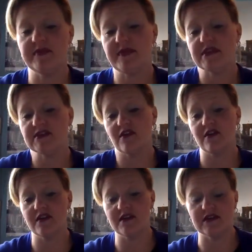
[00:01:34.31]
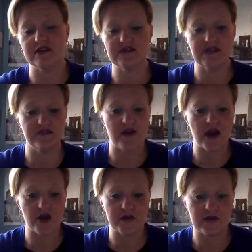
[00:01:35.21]
based on is the
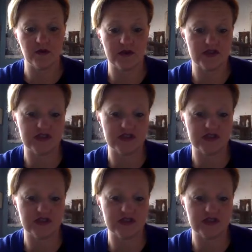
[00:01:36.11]
environment in which